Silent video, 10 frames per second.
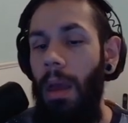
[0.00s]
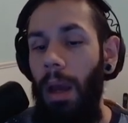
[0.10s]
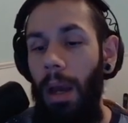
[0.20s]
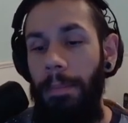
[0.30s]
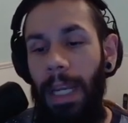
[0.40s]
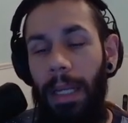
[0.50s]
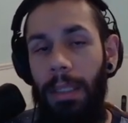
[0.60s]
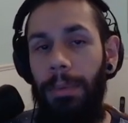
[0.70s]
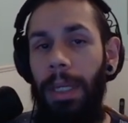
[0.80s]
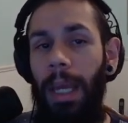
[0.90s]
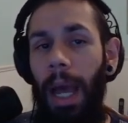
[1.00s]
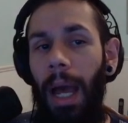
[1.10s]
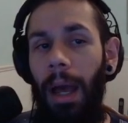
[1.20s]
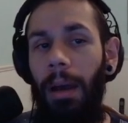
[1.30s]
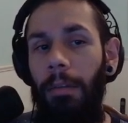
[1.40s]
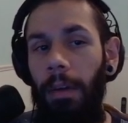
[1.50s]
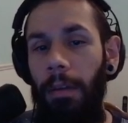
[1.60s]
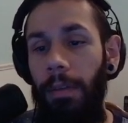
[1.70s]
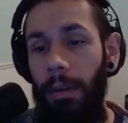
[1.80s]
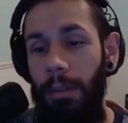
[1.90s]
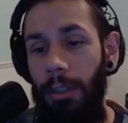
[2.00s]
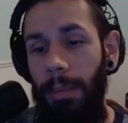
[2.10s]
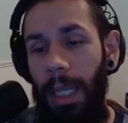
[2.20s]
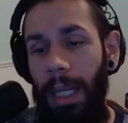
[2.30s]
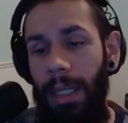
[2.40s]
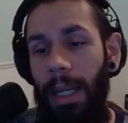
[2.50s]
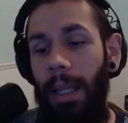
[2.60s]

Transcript: Up next, we have Filter Blade.